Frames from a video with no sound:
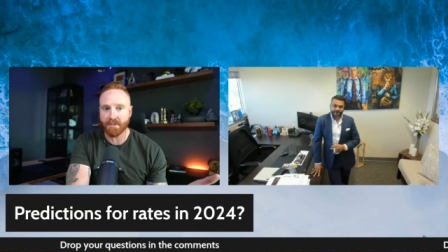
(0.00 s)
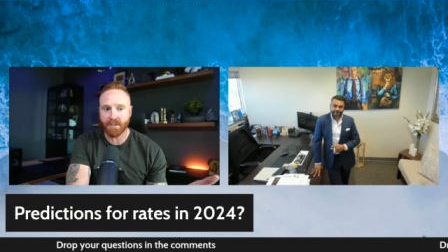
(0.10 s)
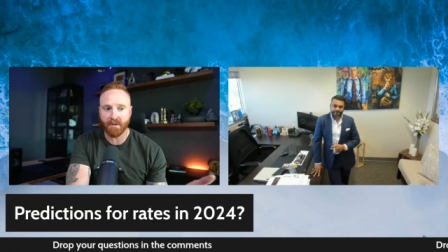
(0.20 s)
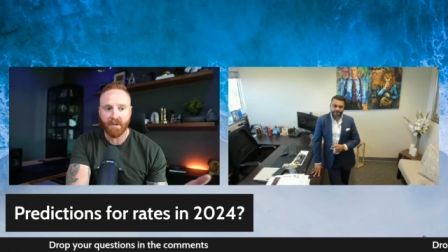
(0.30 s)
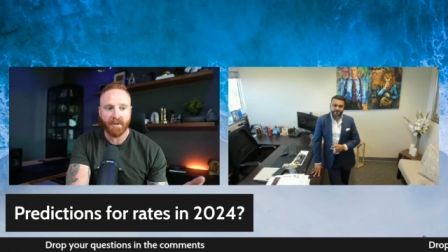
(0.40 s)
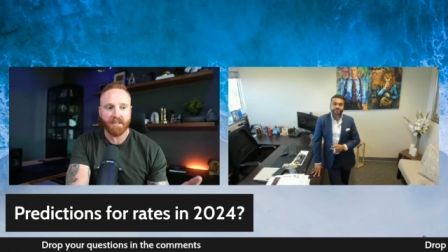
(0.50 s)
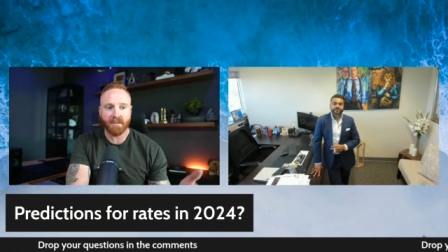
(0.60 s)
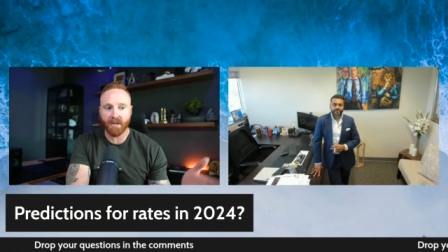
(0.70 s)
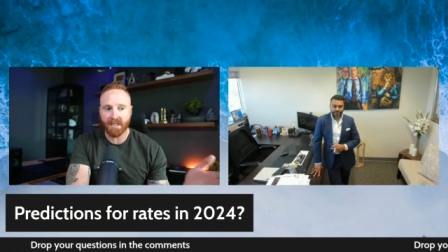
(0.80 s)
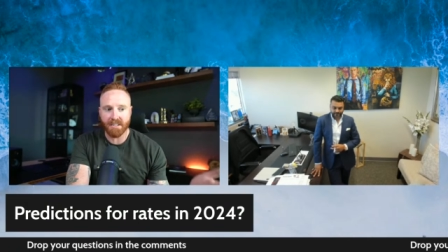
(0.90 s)
So
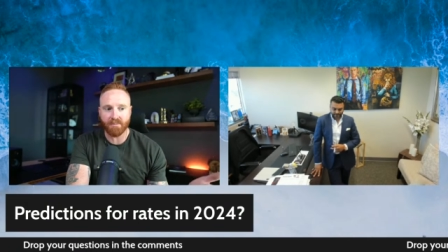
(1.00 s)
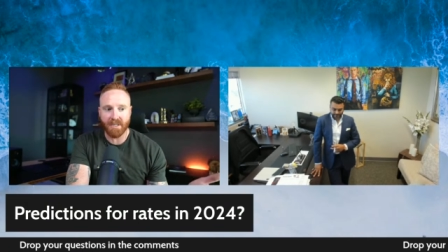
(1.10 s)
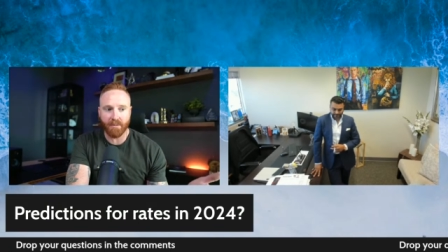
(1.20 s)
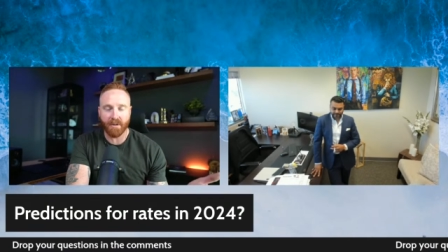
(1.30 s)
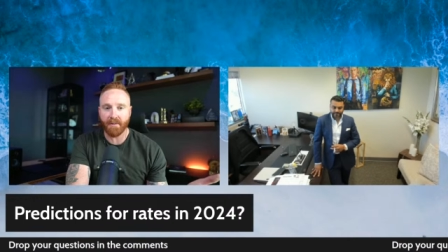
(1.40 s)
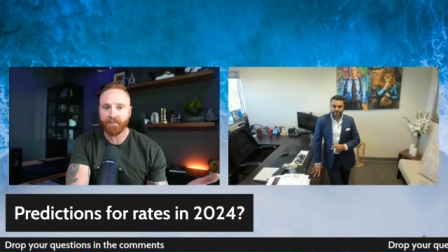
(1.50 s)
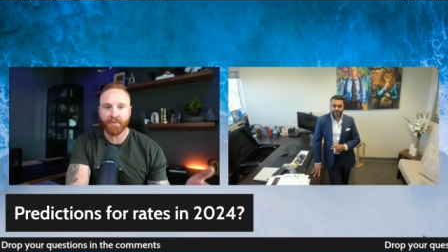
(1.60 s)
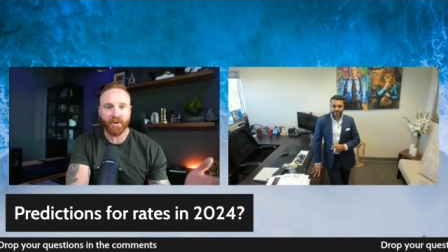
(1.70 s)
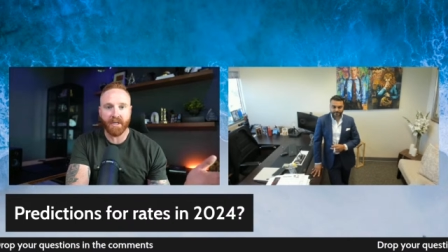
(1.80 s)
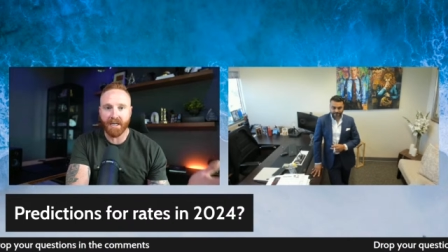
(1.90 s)
Look at mm-hmm. September,
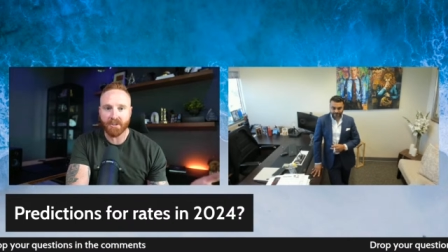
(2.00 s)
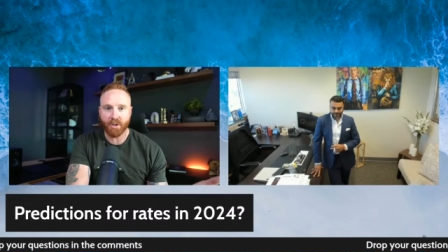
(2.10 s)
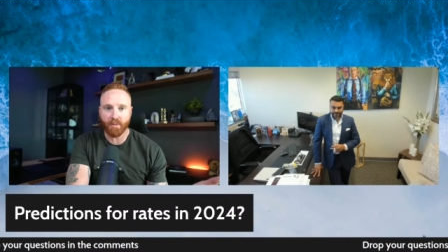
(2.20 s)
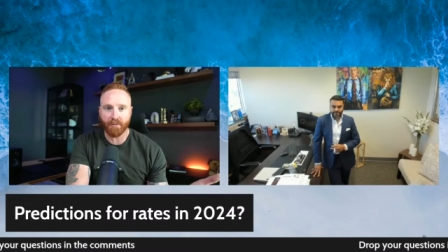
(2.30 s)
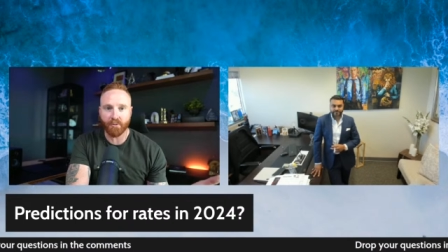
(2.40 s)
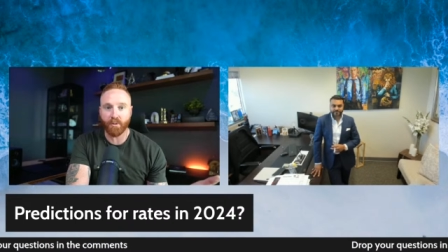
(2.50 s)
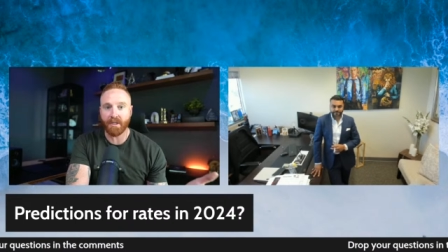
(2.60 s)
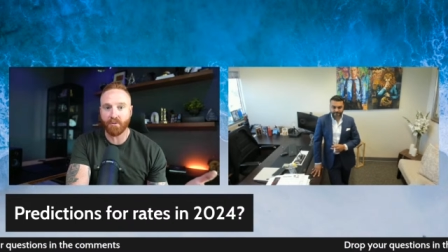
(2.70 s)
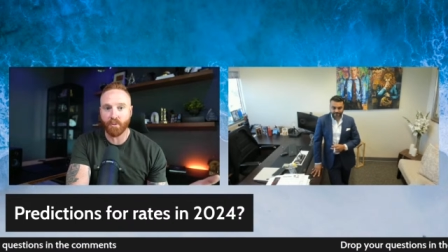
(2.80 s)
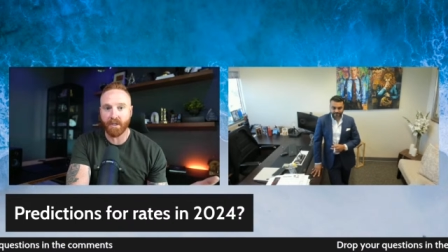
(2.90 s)
look at October of
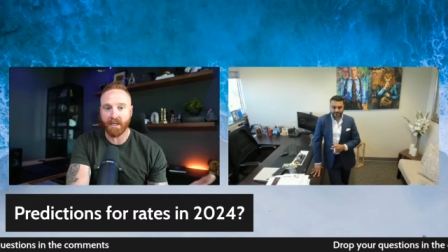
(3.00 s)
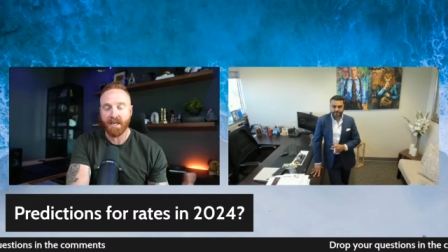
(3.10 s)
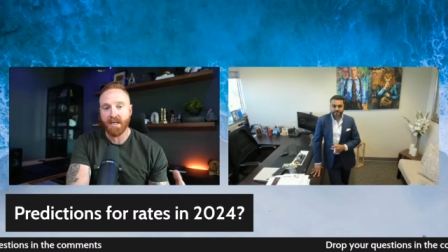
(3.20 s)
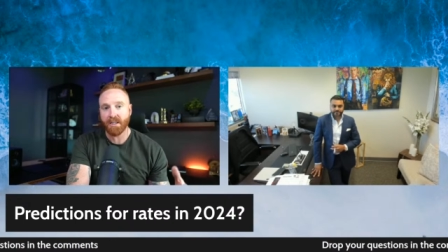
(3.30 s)
2020,